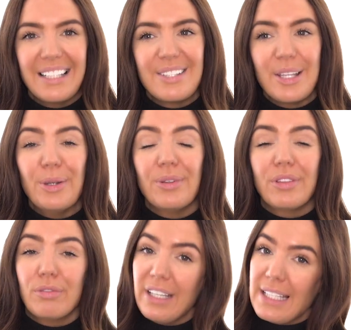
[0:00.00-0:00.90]
So
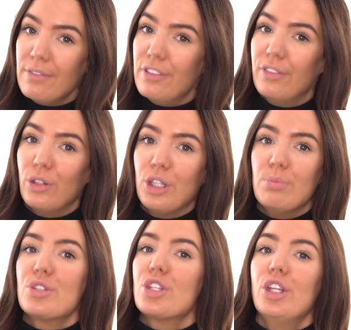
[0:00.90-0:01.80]
the reason for
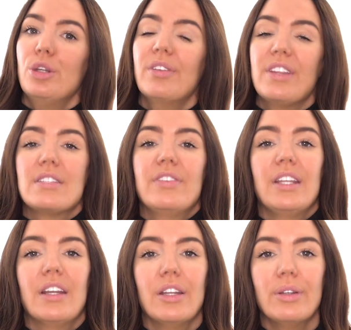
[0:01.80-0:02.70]
volume 2 of this
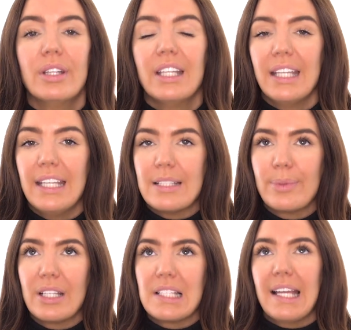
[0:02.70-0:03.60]
video is
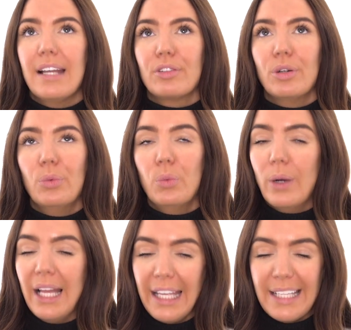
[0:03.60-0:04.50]
because I have got
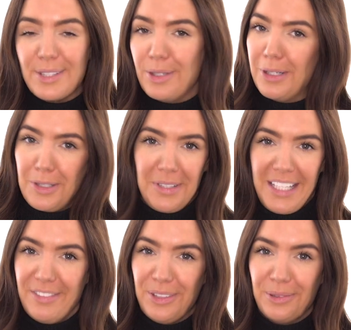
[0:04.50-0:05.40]
way too much
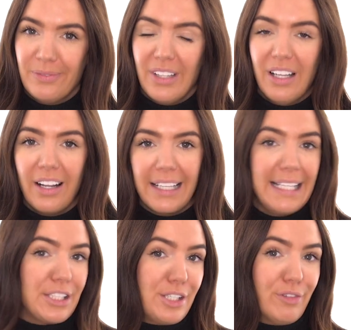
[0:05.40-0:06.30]
material. I could
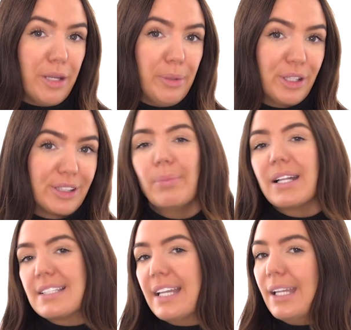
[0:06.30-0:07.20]
literally write a book. But
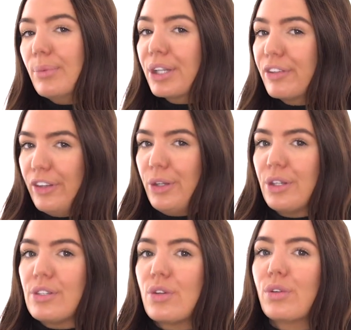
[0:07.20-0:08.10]
today we're going to
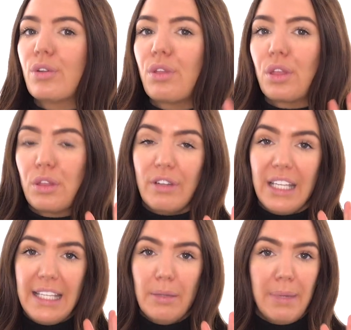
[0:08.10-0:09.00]
focus on
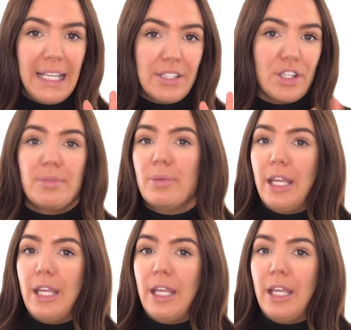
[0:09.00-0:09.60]
3 main types of